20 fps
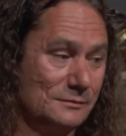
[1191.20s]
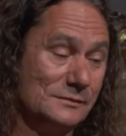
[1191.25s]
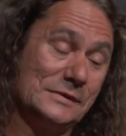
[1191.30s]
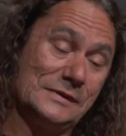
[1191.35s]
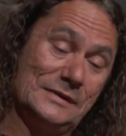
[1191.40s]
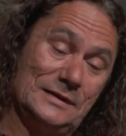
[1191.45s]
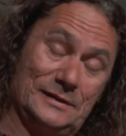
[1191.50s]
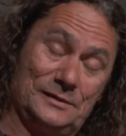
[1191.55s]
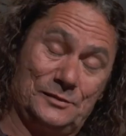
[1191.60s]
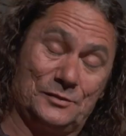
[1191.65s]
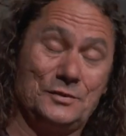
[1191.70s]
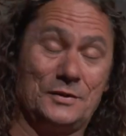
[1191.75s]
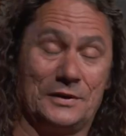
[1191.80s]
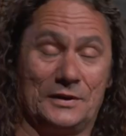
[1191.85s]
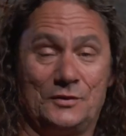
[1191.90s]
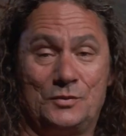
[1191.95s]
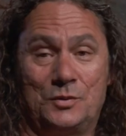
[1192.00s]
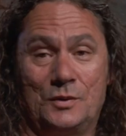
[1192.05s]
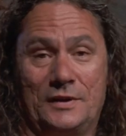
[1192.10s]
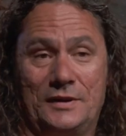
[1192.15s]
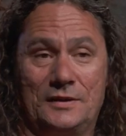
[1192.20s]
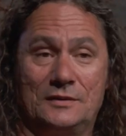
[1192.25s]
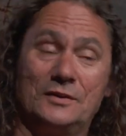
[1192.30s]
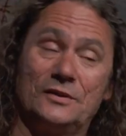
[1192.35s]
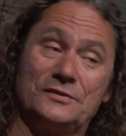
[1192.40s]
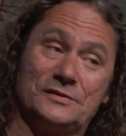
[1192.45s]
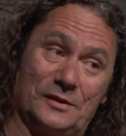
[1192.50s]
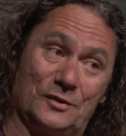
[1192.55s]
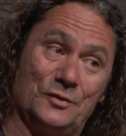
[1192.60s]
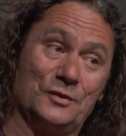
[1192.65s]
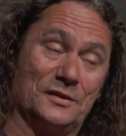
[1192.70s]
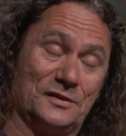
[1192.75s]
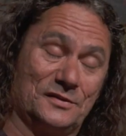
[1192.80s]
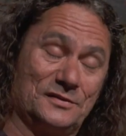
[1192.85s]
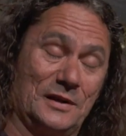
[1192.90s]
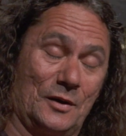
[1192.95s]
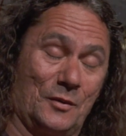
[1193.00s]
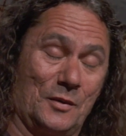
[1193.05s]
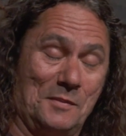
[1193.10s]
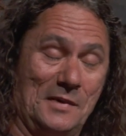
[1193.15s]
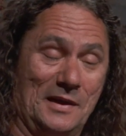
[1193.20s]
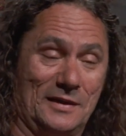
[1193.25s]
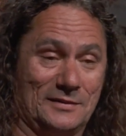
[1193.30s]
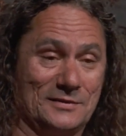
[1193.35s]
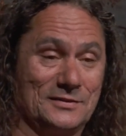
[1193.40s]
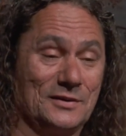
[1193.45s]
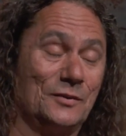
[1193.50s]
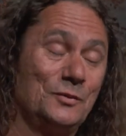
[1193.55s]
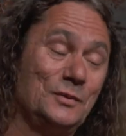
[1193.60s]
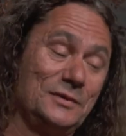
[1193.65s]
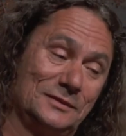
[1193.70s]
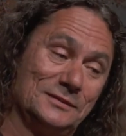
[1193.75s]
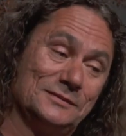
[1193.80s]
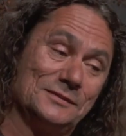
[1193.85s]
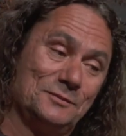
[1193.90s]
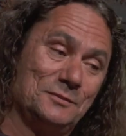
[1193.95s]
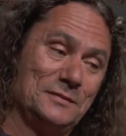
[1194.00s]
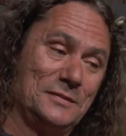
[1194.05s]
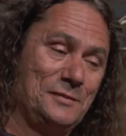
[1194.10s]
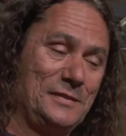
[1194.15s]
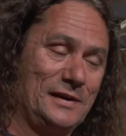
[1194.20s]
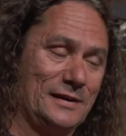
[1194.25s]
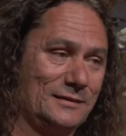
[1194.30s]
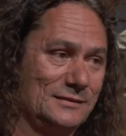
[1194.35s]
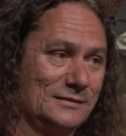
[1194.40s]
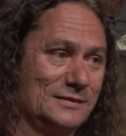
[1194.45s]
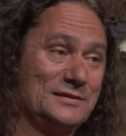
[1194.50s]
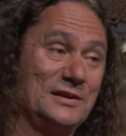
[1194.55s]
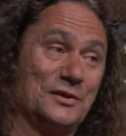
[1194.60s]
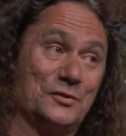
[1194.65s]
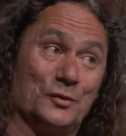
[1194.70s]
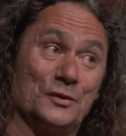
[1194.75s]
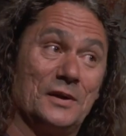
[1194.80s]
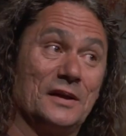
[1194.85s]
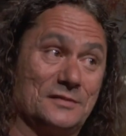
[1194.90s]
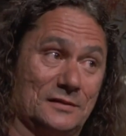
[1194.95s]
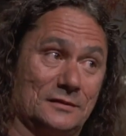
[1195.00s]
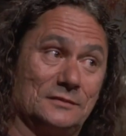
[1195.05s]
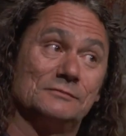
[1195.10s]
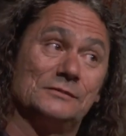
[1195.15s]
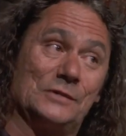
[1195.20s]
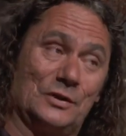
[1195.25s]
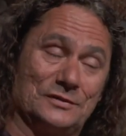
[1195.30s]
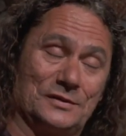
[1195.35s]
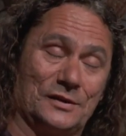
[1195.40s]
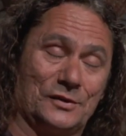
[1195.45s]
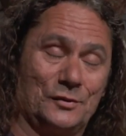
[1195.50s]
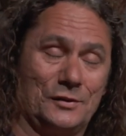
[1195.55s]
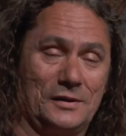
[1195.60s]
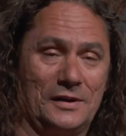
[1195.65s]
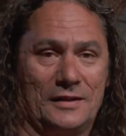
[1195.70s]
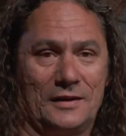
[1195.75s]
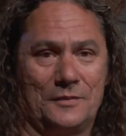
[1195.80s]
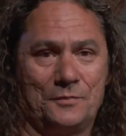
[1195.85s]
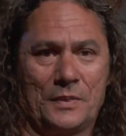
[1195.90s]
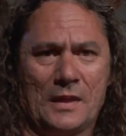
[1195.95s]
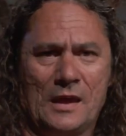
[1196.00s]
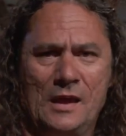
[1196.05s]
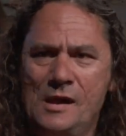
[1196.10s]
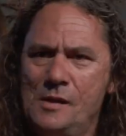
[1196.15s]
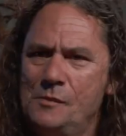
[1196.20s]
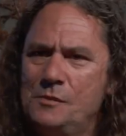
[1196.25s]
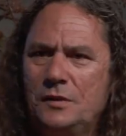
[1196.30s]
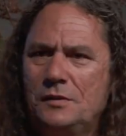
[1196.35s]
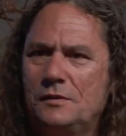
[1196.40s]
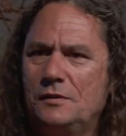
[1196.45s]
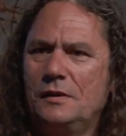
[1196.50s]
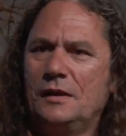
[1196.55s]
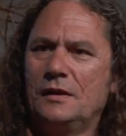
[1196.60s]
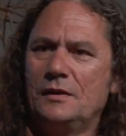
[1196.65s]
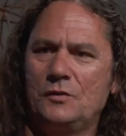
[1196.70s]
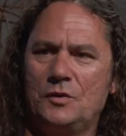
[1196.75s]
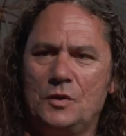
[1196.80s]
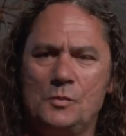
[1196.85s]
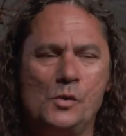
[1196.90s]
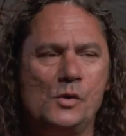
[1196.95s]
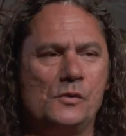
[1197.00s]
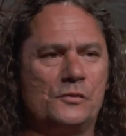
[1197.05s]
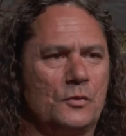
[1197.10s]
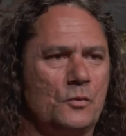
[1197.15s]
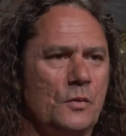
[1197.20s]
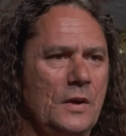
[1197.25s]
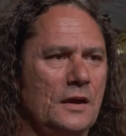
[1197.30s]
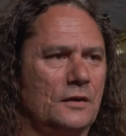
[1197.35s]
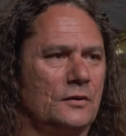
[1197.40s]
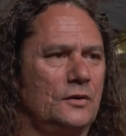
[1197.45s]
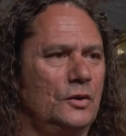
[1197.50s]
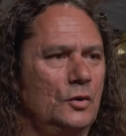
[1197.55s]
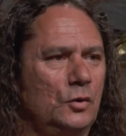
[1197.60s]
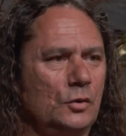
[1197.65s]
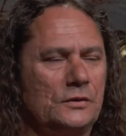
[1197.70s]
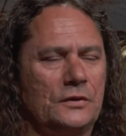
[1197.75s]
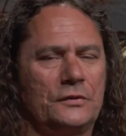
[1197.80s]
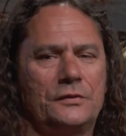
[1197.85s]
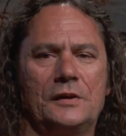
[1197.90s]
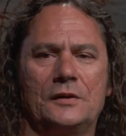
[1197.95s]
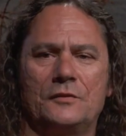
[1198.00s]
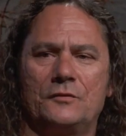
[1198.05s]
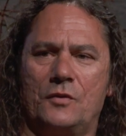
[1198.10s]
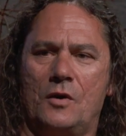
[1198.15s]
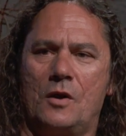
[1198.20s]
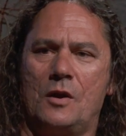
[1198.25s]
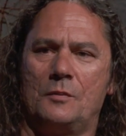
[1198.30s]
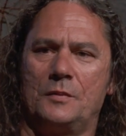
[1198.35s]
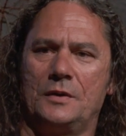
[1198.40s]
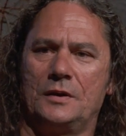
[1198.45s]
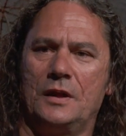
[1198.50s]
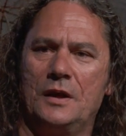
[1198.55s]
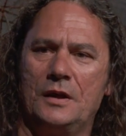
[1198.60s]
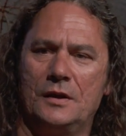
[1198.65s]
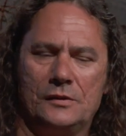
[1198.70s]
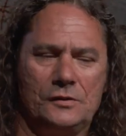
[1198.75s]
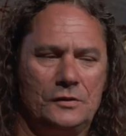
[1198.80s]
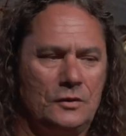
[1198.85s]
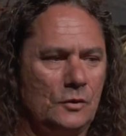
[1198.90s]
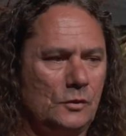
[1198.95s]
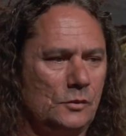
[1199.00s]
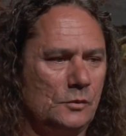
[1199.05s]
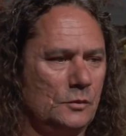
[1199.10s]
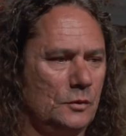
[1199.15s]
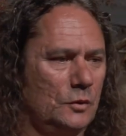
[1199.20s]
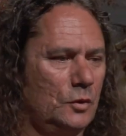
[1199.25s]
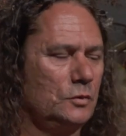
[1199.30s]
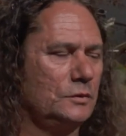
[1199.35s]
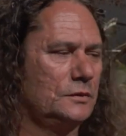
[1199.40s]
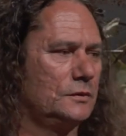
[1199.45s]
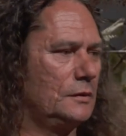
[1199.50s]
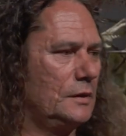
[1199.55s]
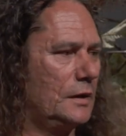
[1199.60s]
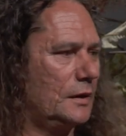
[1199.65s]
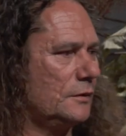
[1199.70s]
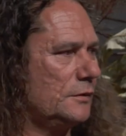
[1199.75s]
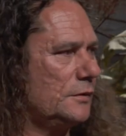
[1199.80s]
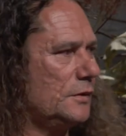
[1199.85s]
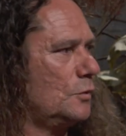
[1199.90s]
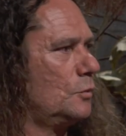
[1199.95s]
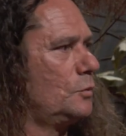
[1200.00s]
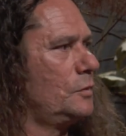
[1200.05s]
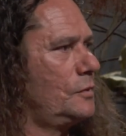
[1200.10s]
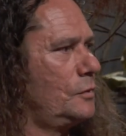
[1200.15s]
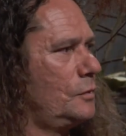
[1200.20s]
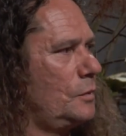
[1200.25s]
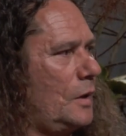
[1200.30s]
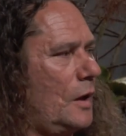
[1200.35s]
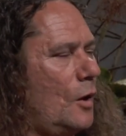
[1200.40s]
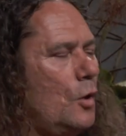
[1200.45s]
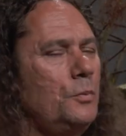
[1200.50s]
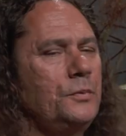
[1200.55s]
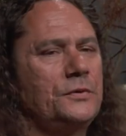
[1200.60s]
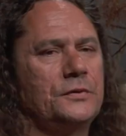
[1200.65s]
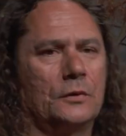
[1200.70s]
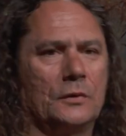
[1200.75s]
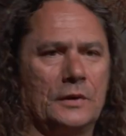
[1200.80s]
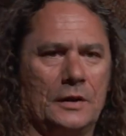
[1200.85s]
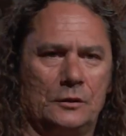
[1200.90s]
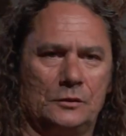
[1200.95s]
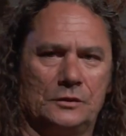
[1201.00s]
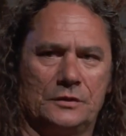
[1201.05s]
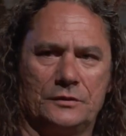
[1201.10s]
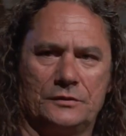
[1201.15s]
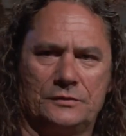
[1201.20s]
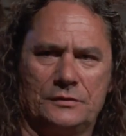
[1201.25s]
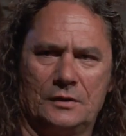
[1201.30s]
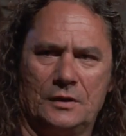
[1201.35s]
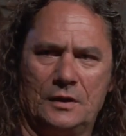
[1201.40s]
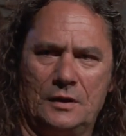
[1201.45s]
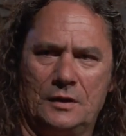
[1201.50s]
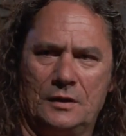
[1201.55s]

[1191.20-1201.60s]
Well, it was good in tweed. Not so good in the snowy mountains, I will admit. Central desert, not so good either. But, you moved around. You looked at the environment. You looked, you helped your elders.